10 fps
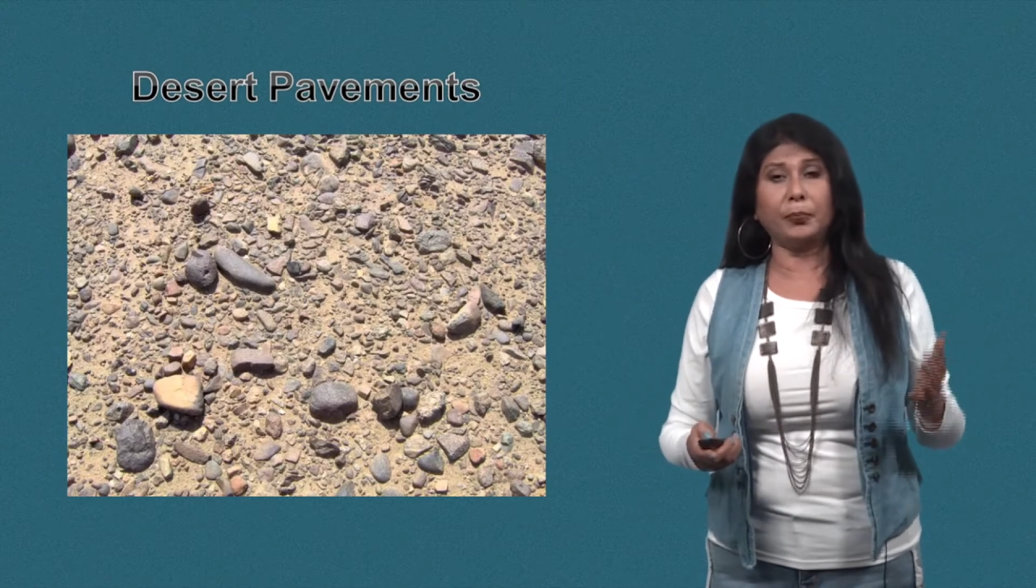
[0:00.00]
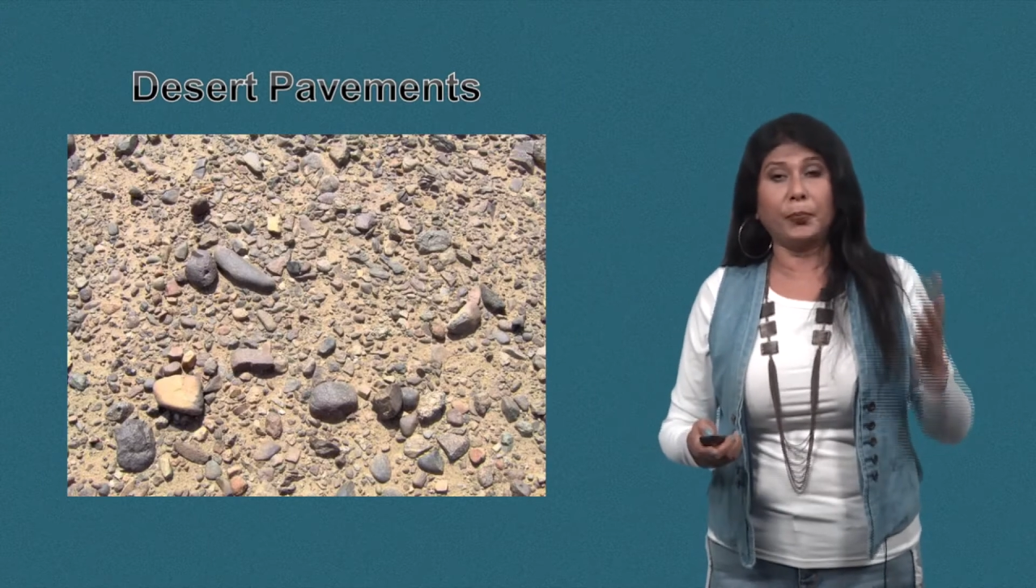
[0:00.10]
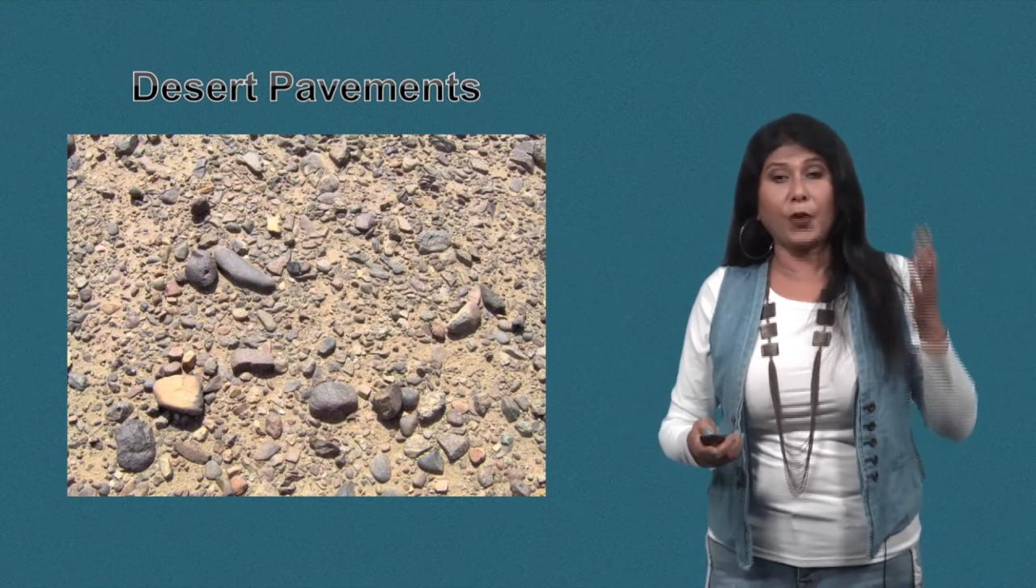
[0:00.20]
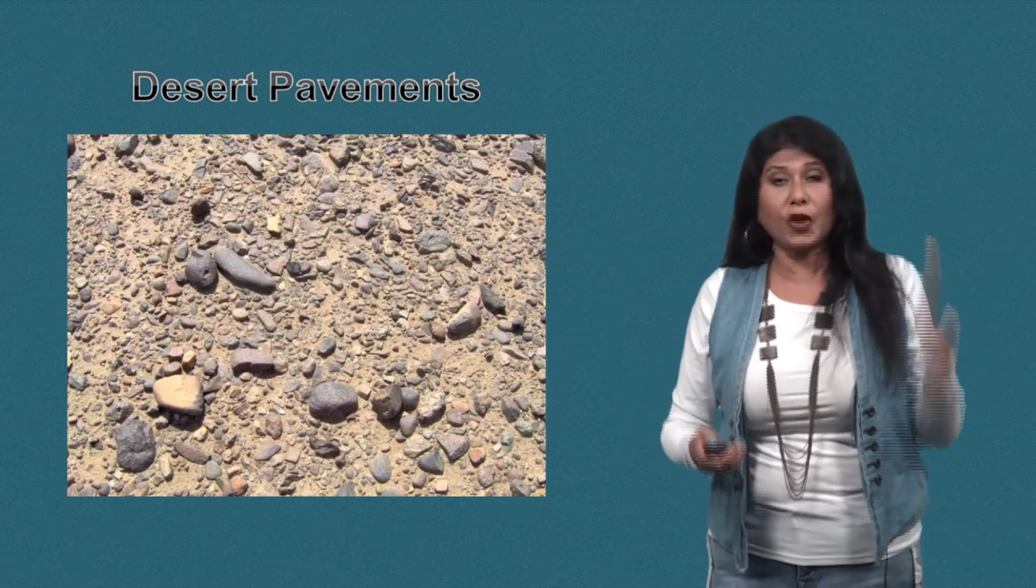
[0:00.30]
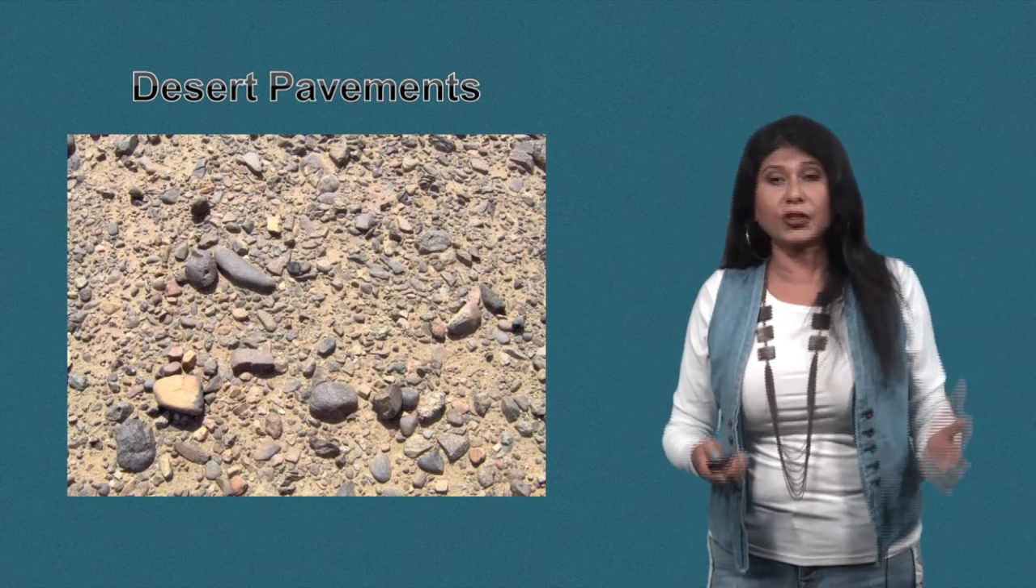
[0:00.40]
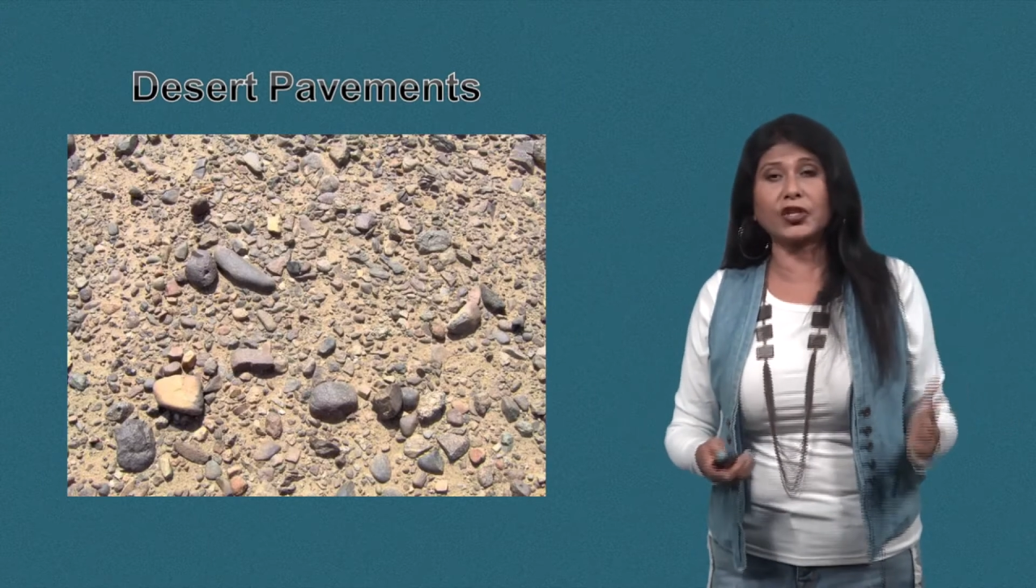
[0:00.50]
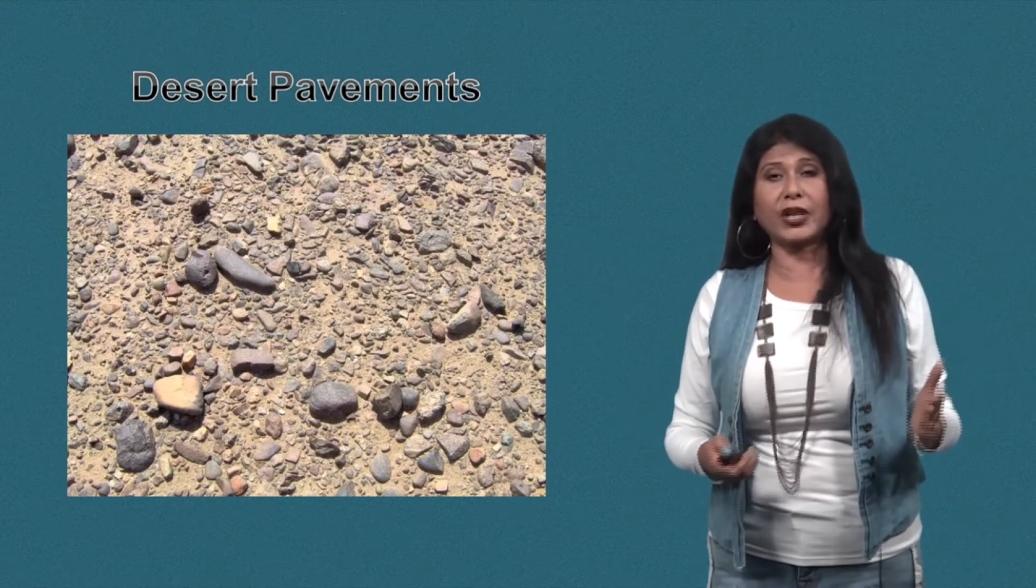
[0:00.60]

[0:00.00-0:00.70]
brought